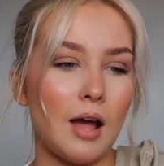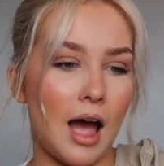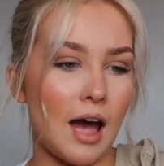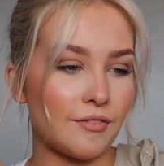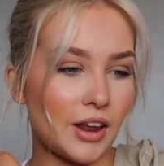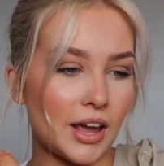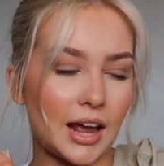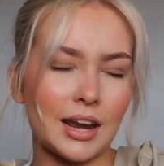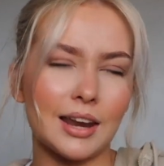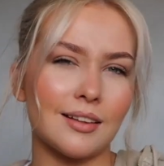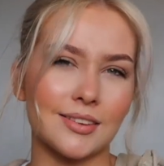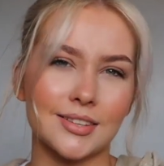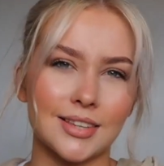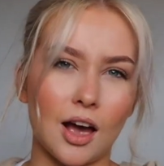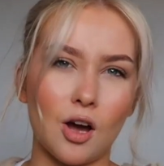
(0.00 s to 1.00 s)
have like a
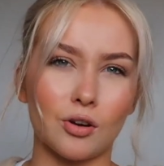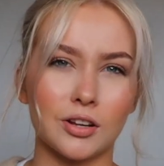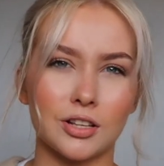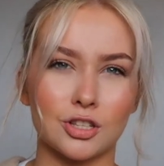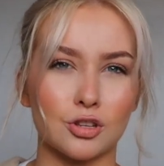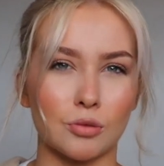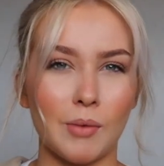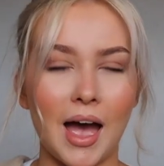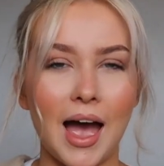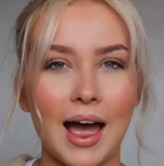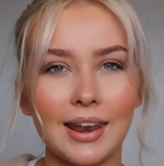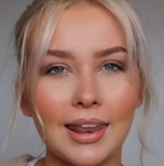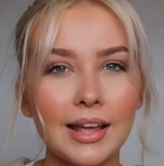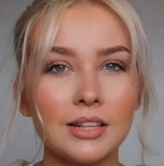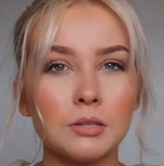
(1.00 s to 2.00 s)
little set on in summer.
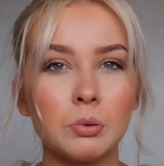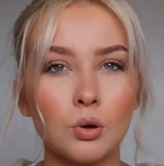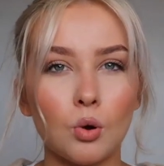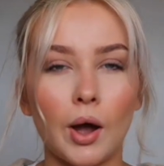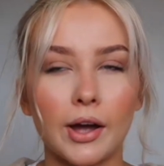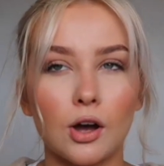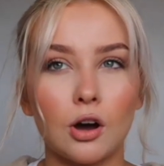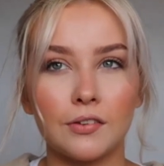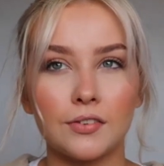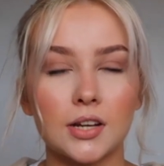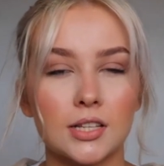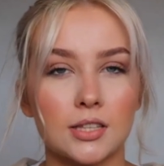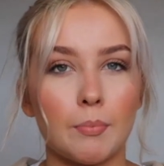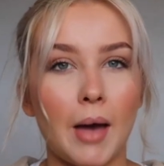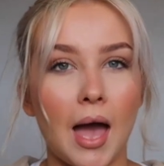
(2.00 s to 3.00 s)
I like to be quite covered
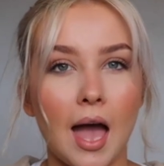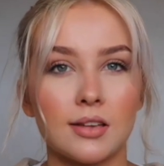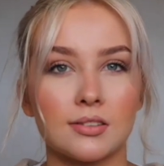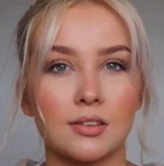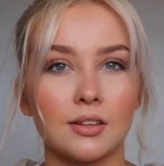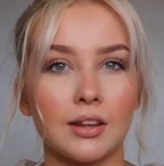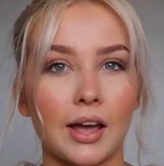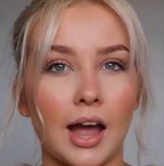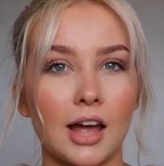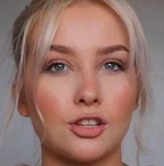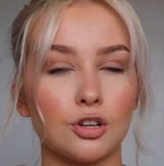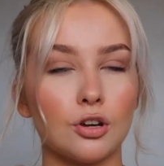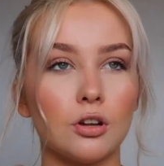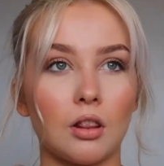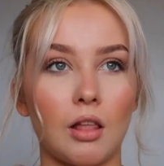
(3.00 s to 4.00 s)
as a person. Like I
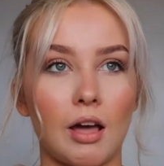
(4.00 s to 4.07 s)
don't